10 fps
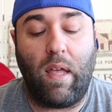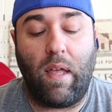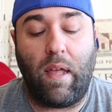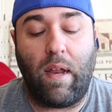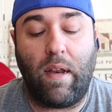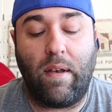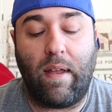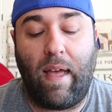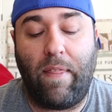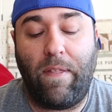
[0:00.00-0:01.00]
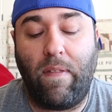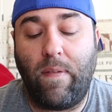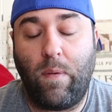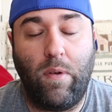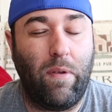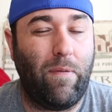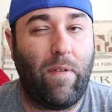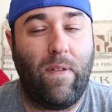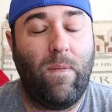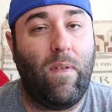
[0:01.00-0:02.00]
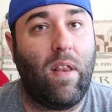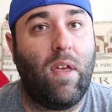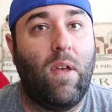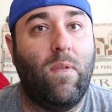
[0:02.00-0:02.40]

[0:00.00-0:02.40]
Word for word: And I think that's going to do it for this video.